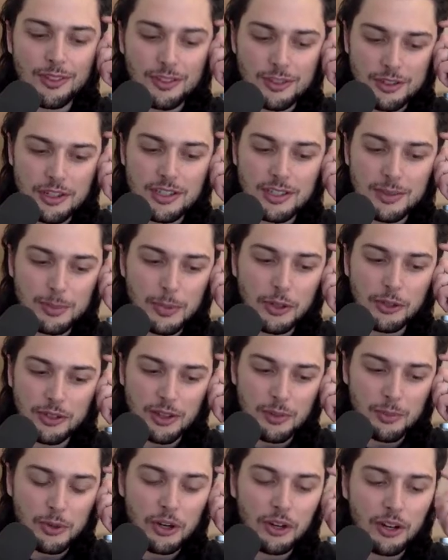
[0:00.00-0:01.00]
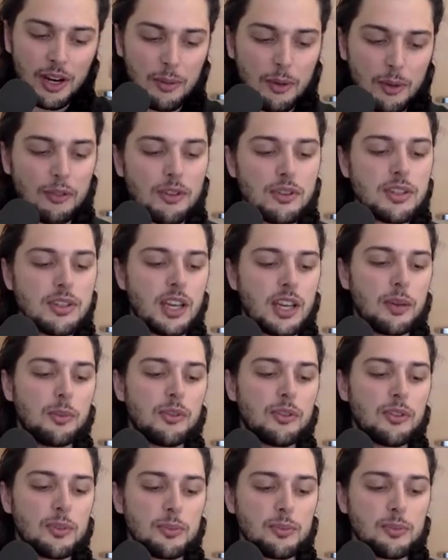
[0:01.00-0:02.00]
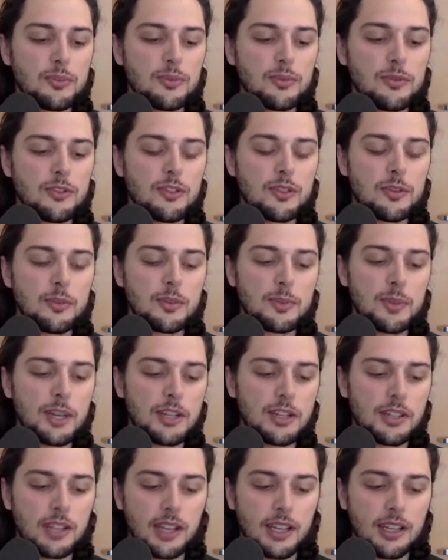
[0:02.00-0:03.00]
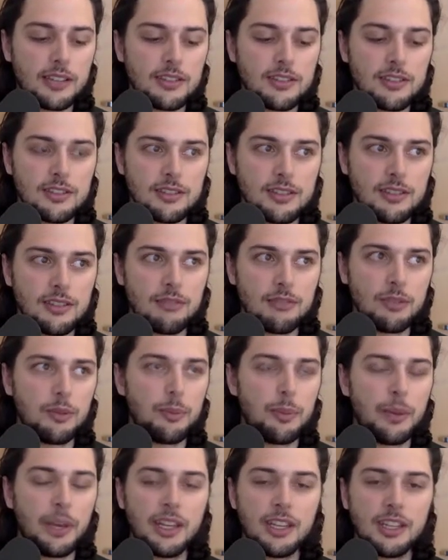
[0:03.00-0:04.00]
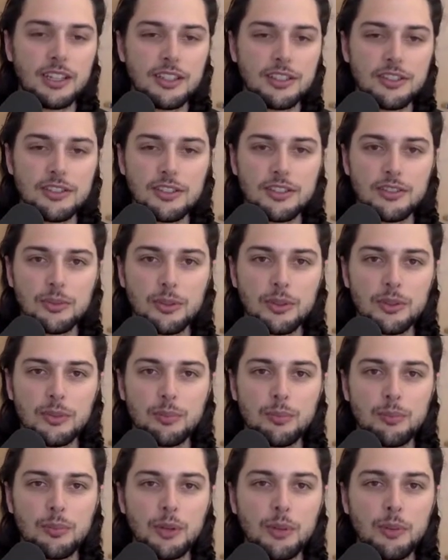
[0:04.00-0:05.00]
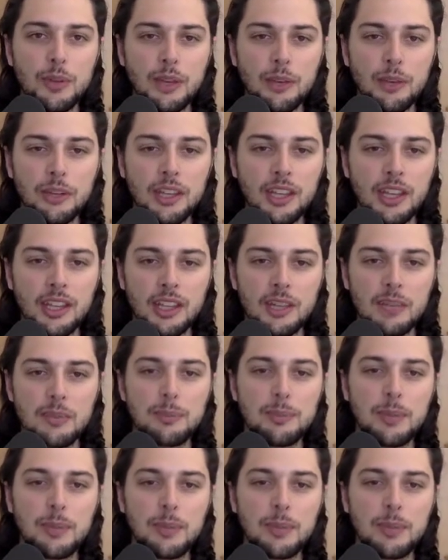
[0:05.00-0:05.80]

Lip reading: she spoke to the program a few times from Specialized. She said, well, the bike industries, we're booming. We can't keep